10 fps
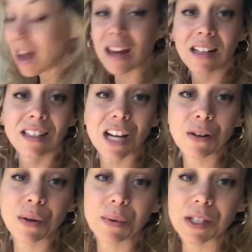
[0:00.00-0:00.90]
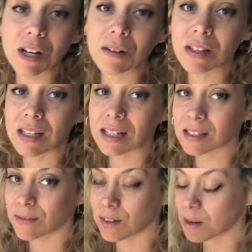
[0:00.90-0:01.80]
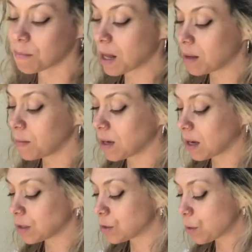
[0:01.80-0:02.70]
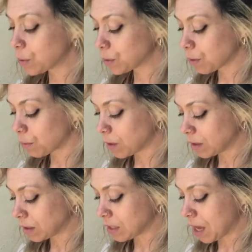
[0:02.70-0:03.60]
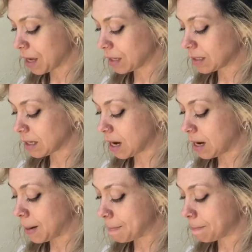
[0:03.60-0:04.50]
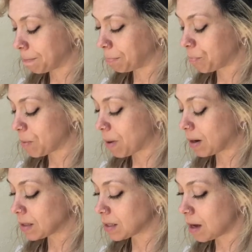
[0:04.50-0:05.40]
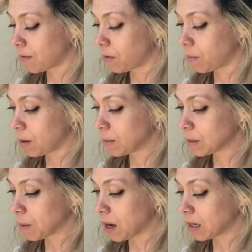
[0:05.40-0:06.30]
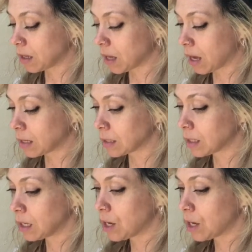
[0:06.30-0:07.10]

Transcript: And in general, we start with the legs and feet and belly because those are the ones that, the parts of the baby's body that